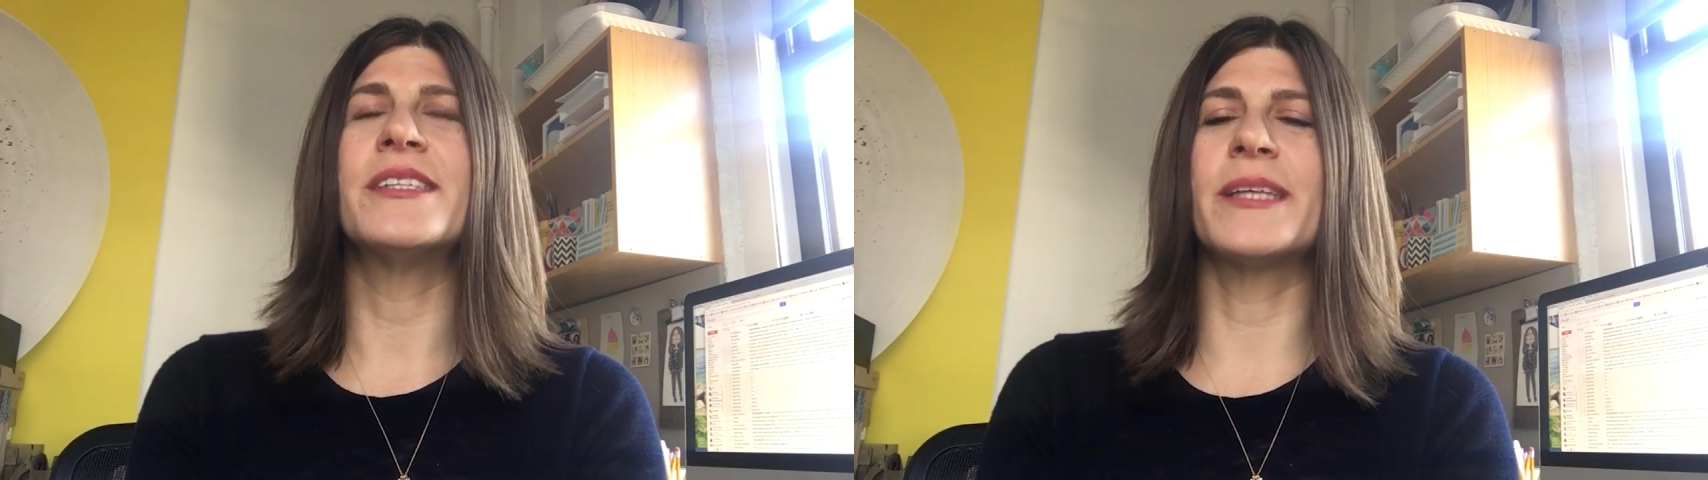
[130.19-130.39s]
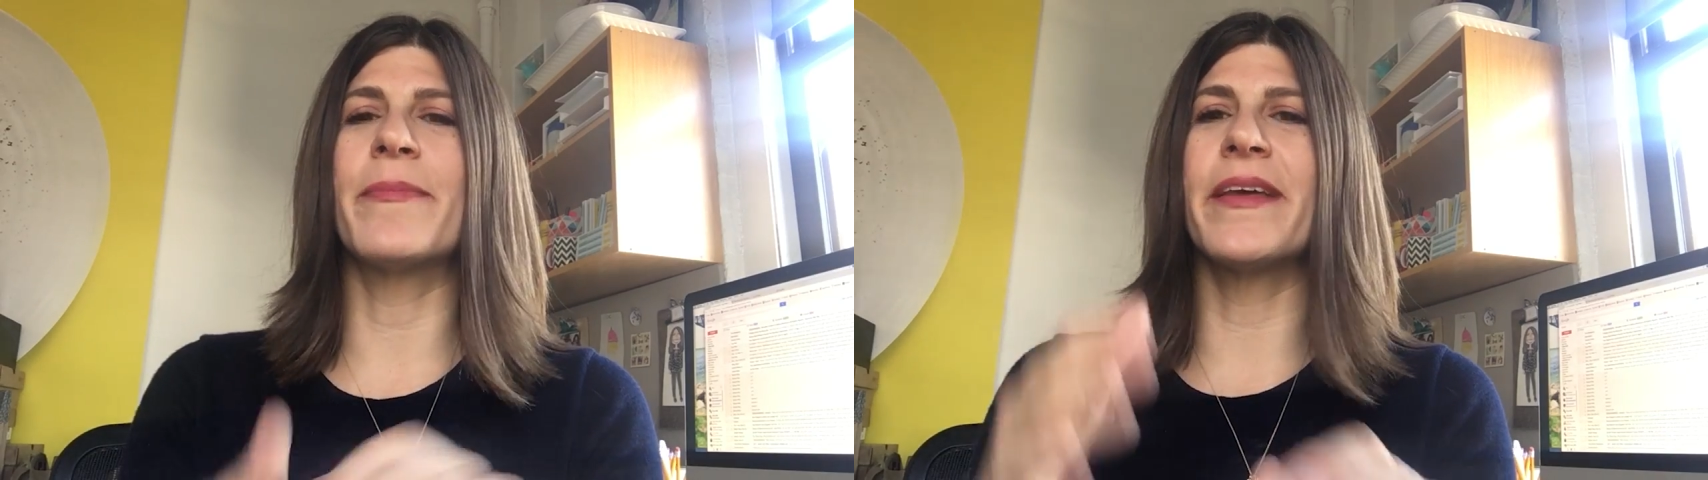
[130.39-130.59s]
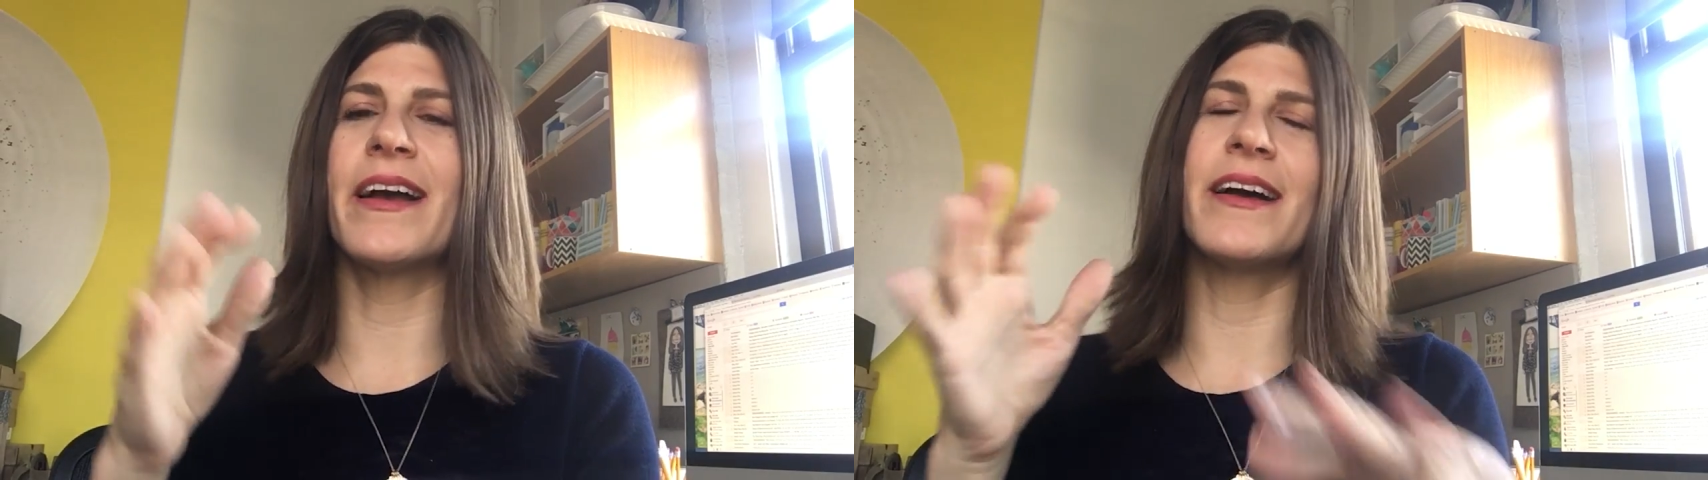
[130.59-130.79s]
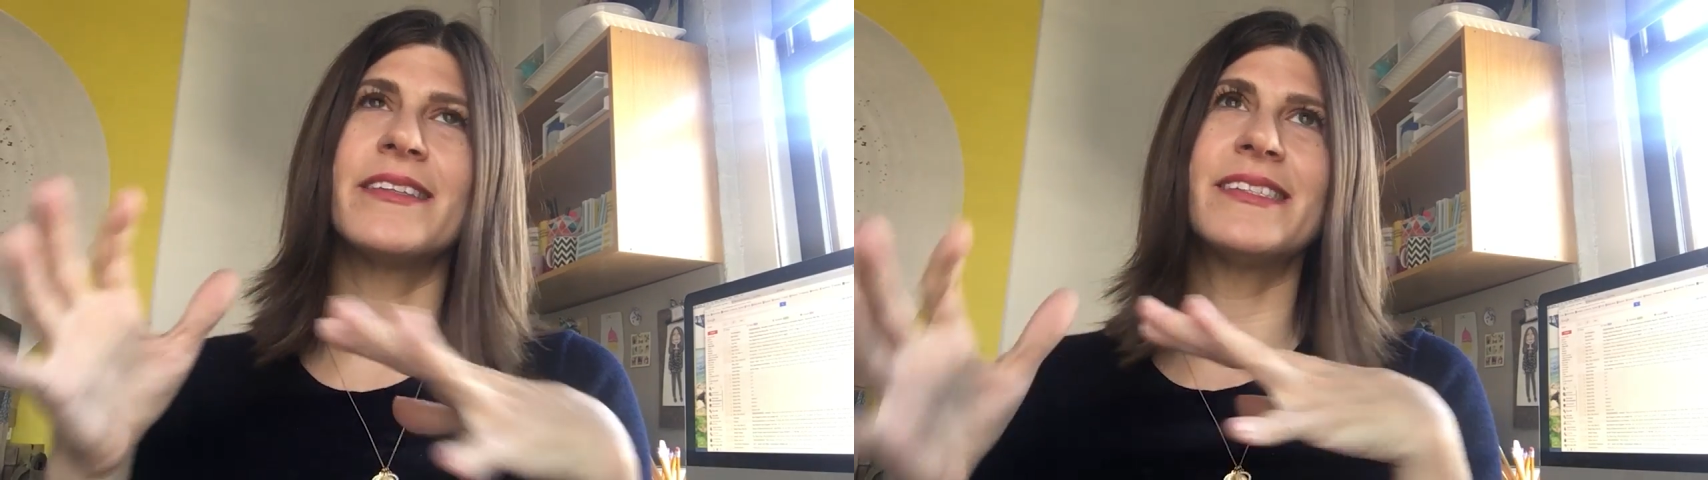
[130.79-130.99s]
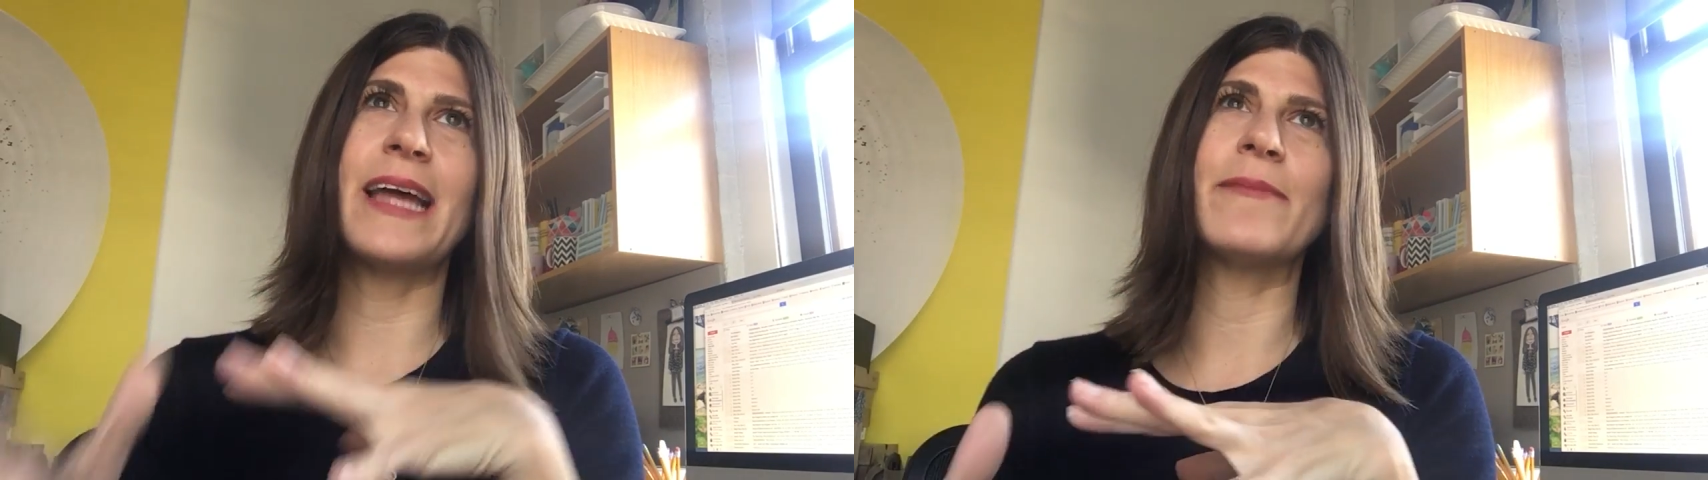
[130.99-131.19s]
something
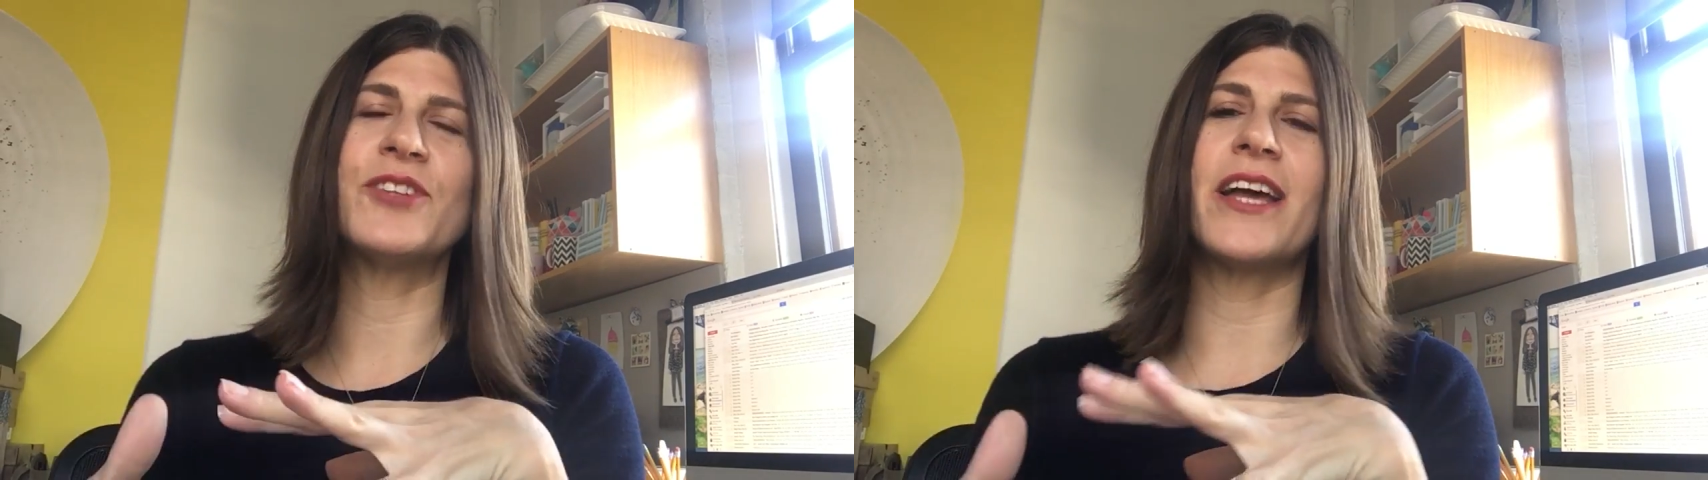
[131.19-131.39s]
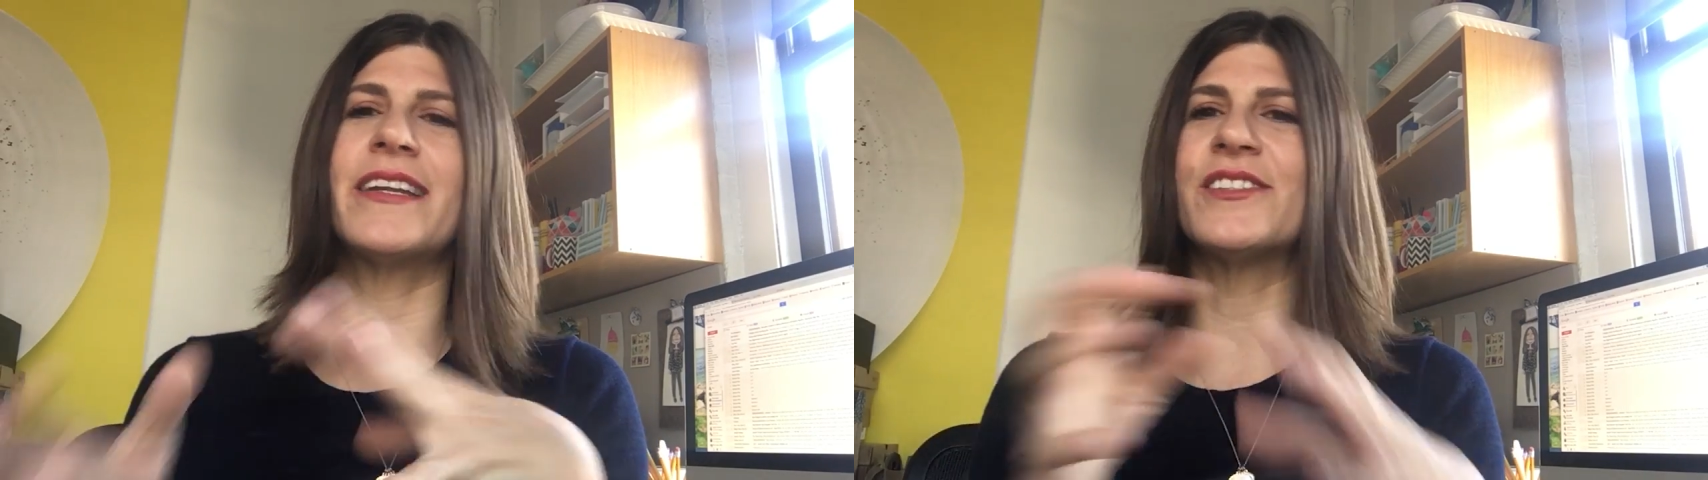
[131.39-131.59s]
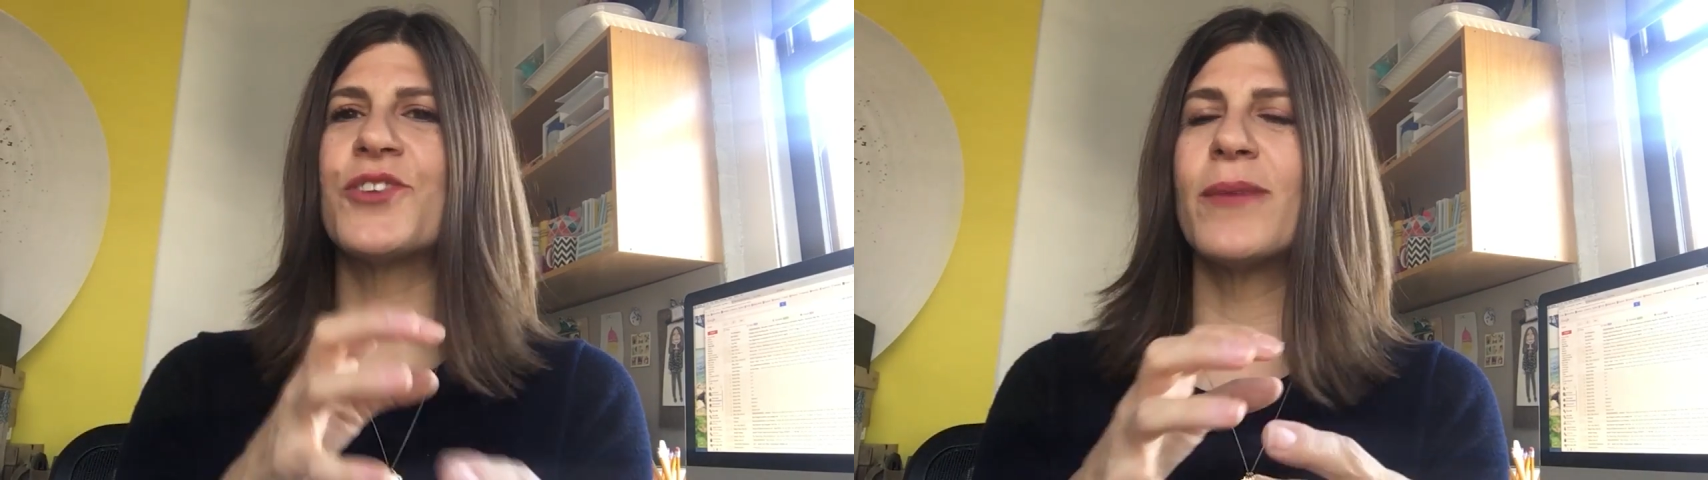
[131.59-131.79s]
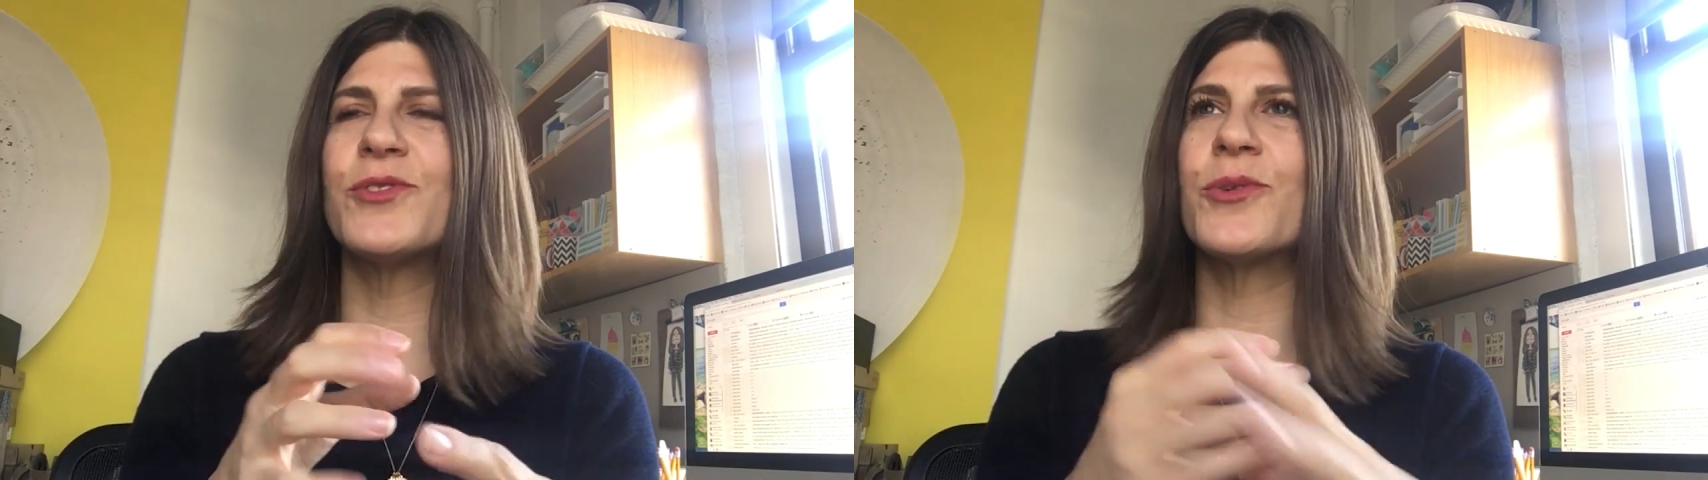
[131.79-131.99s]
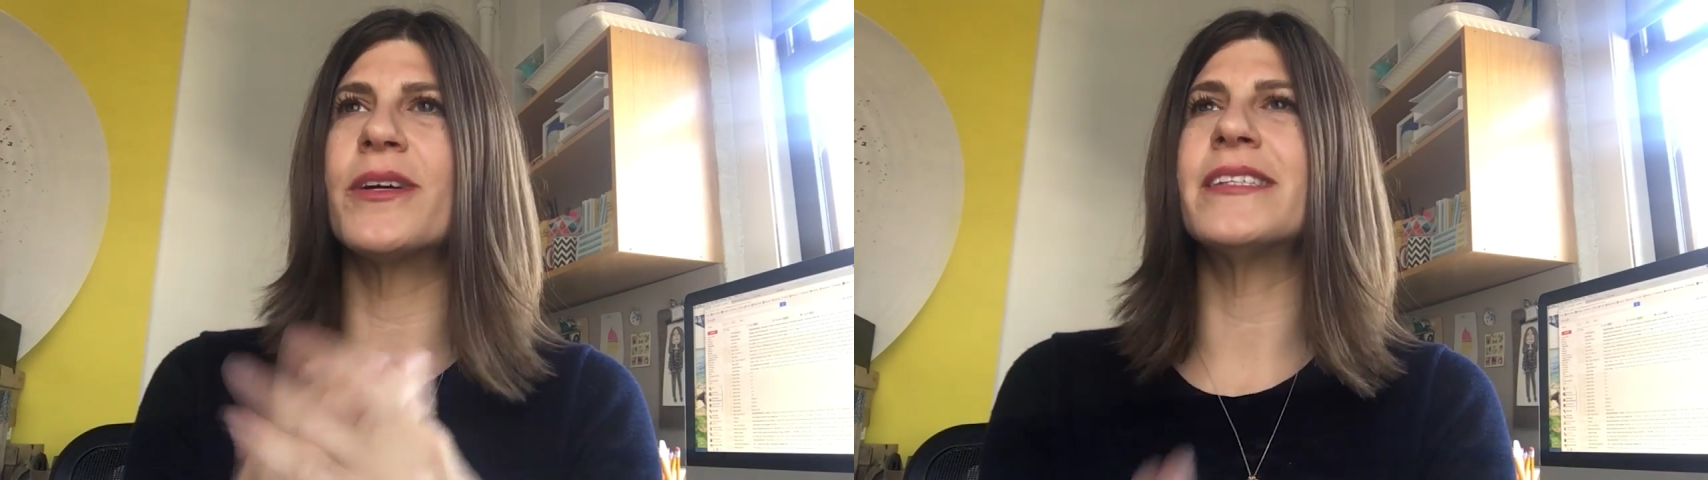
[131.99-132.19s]
on Snapchat and Instagram
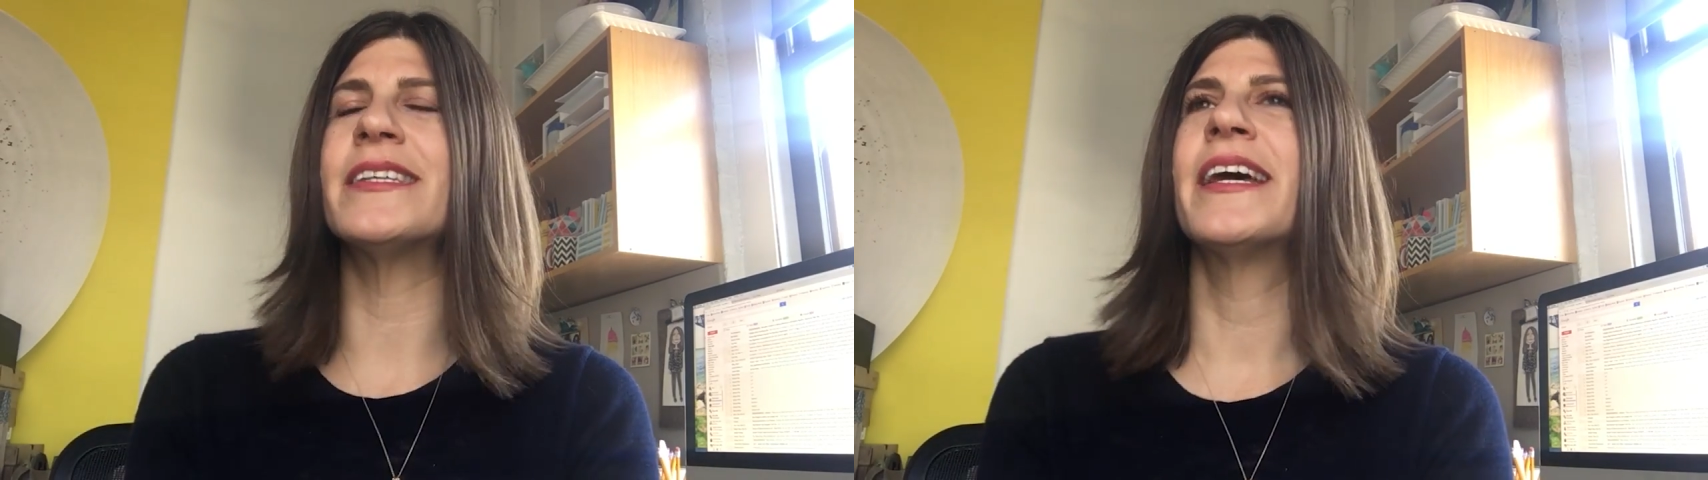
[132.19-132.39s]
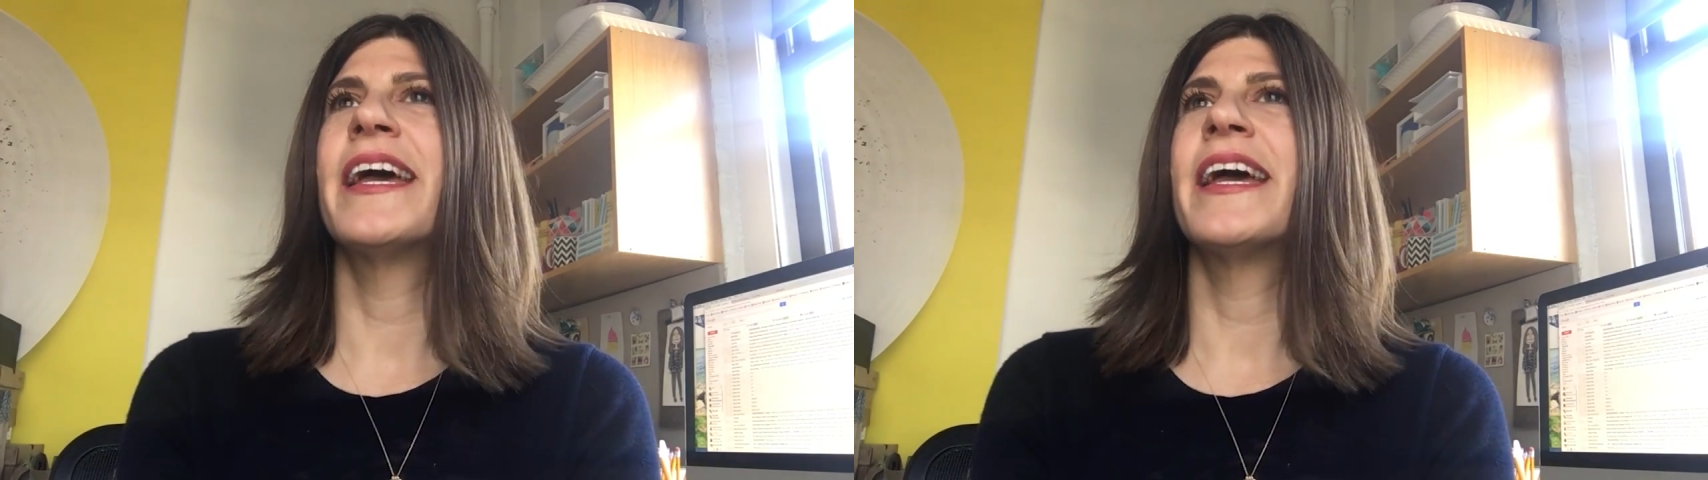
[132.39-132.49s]
stories,